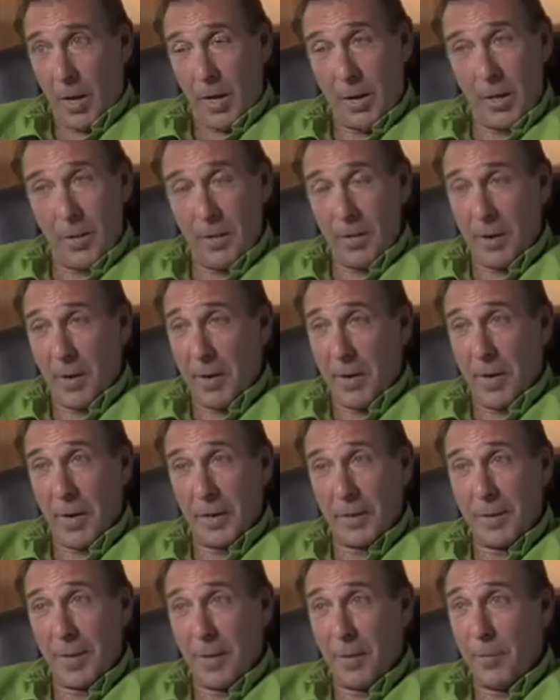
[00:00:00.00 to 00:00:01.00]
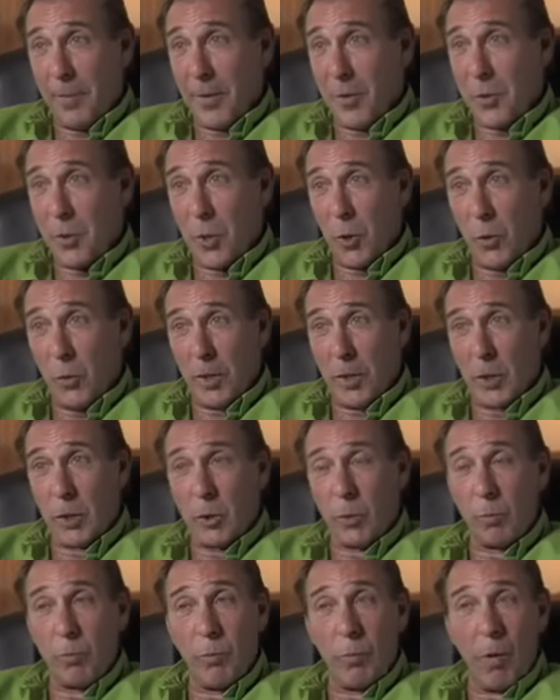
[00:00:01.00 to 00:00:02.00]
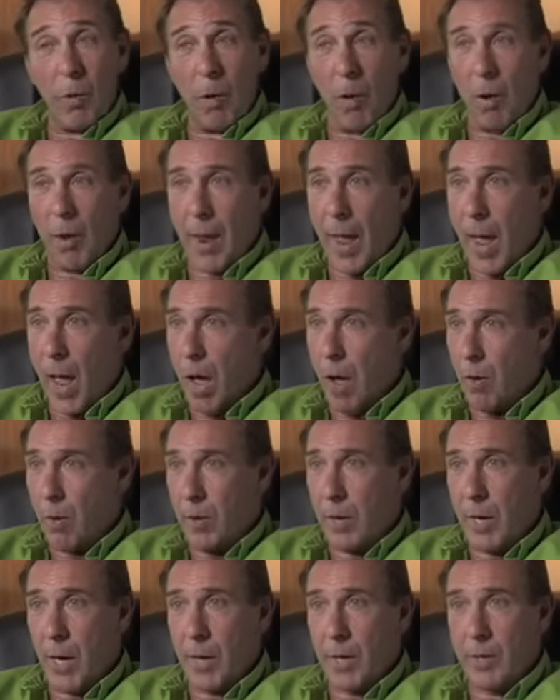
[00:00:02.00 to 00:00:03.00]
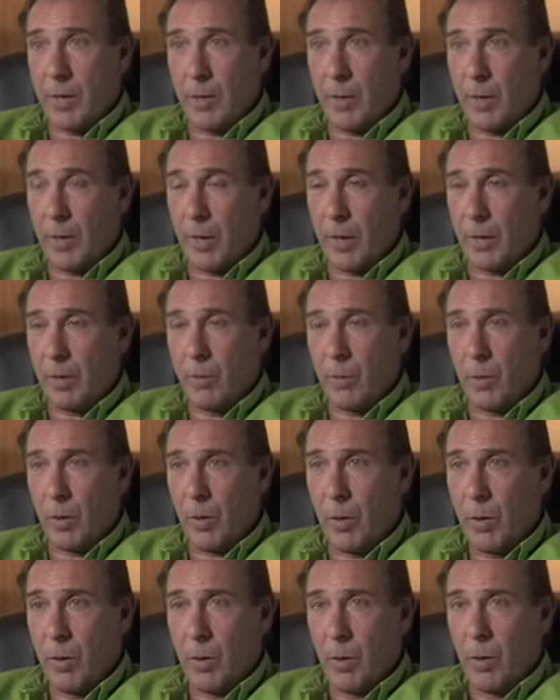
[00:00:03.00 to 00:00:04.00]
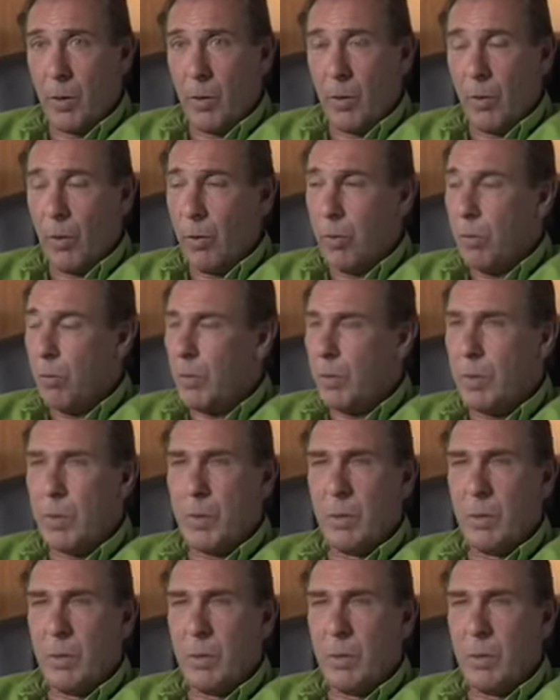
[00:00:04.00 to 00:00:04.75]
I come around the next lap, and there's Tony sprawled out in that turn, like I'm going, what the